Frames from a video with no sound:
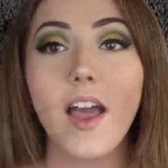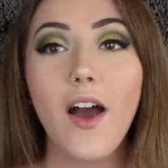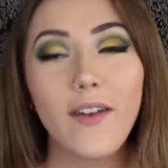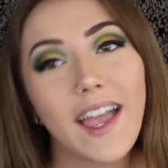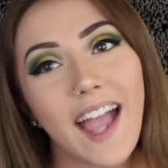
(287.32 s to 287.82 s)

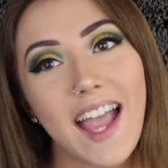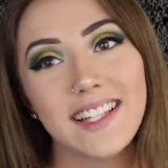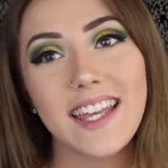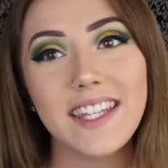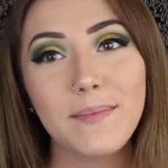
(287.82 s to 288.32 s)
Okay
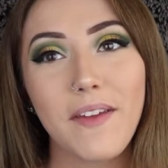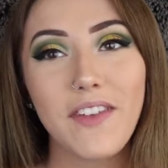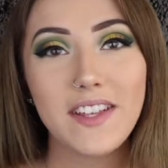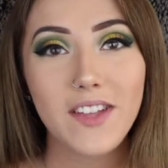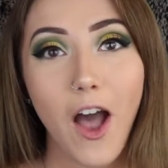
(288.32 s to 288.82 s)
guys, I did my
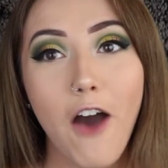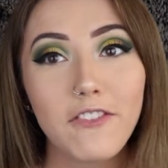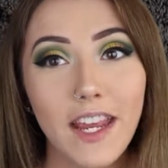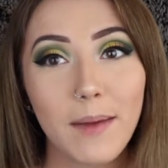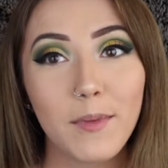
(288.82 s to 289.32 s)
face
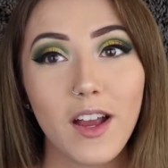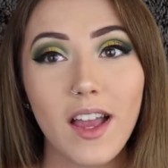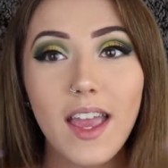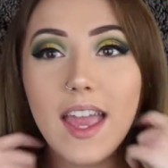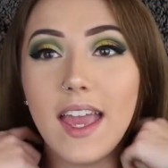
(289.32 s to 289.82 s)
off
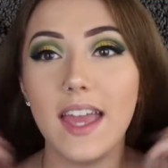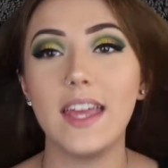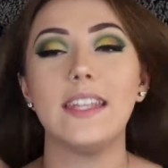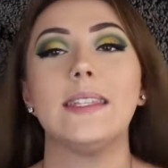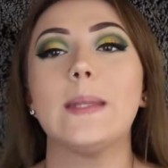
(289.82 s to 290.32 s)
camera
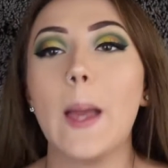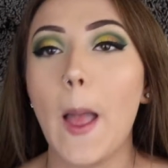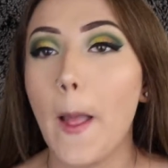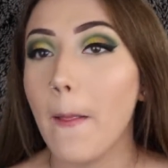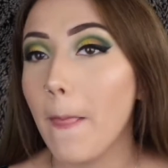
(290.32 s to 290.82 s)
and
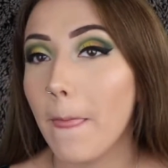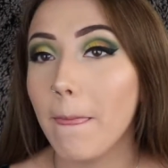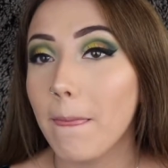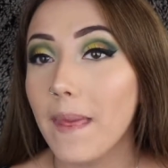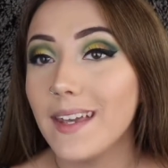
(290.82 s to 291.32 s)

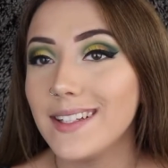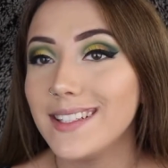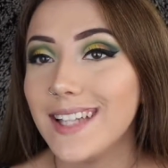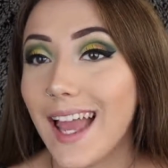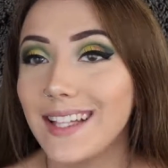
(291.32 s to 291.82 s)

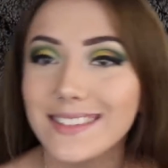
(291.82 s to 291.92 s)
yeah.